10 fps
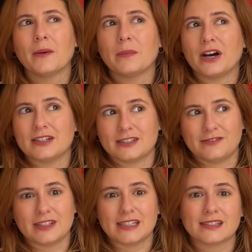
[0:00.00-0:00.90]
part
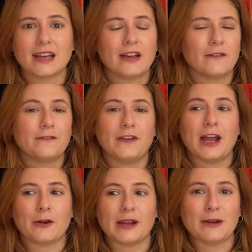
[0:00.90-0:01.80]
of this
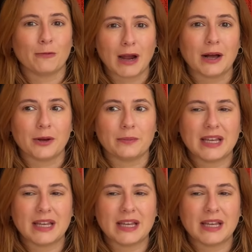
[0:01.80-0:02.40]
fairy realm.